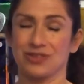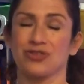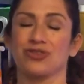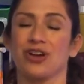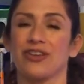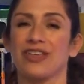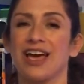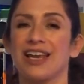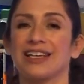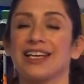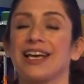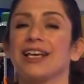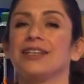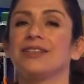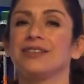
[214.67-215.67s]
Try that
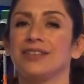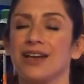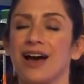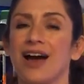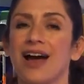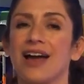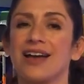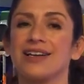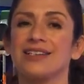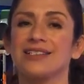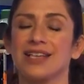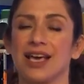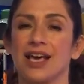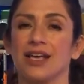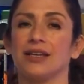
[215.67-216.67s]
again. 9,
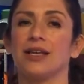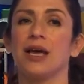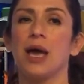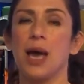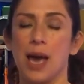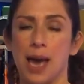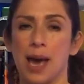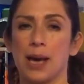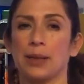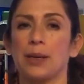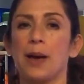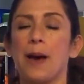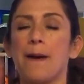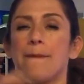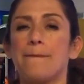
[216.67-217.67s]
10. And
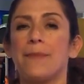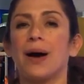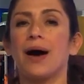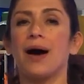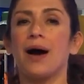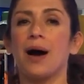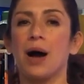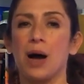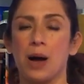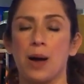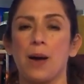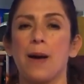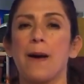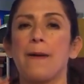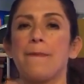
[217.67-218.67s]
ba,
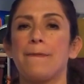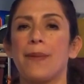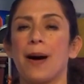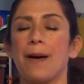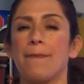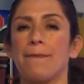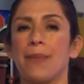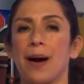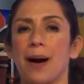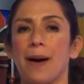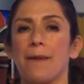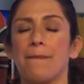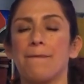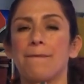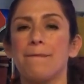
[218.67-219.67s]
ba,
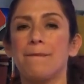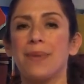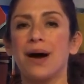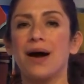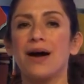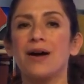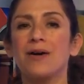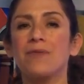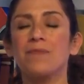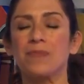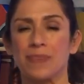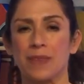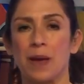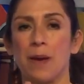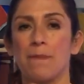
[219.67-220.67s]
bum, bum,
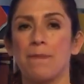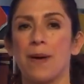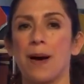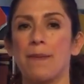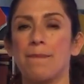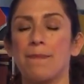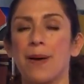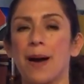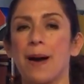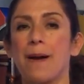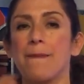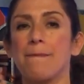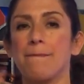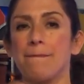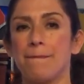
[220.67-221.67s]
ba,
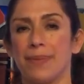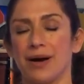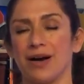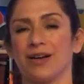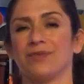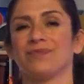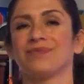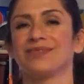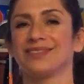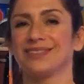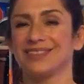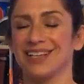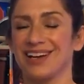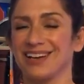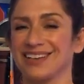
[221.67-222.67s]
bum, ba.
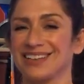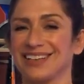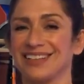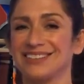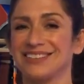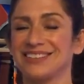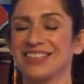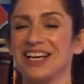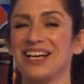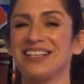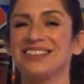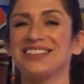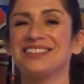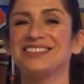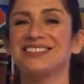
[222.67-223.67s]
Da, ga,
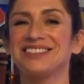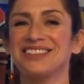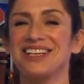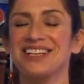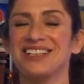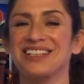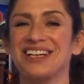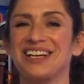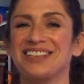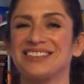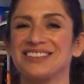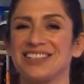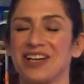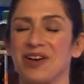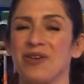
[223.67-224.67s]
dun, da, ga,
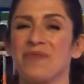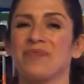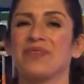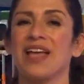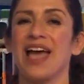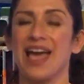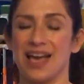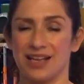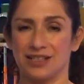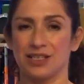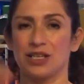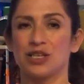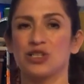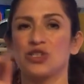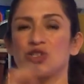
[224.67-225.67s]
dun. And
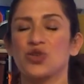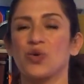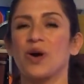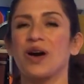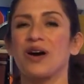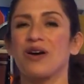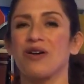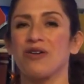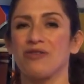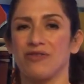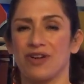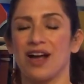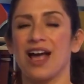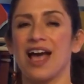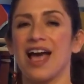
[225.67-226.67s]
12
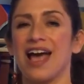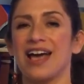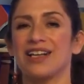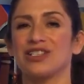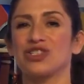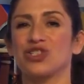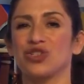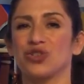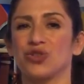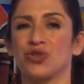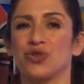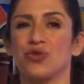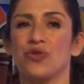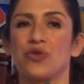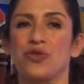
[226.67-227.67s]
and
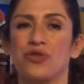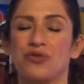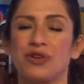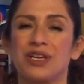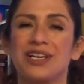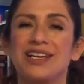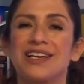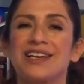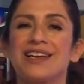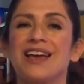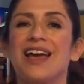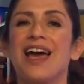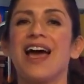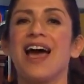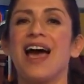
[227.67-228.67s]
2, 3
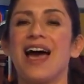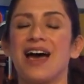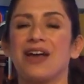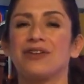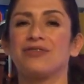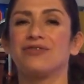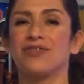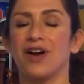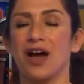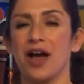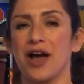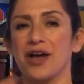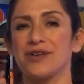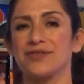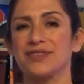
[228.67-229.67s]
and
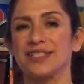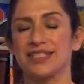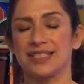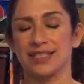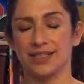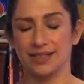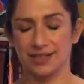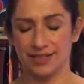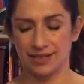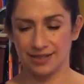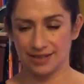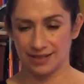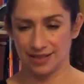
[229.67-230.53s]
5, 6.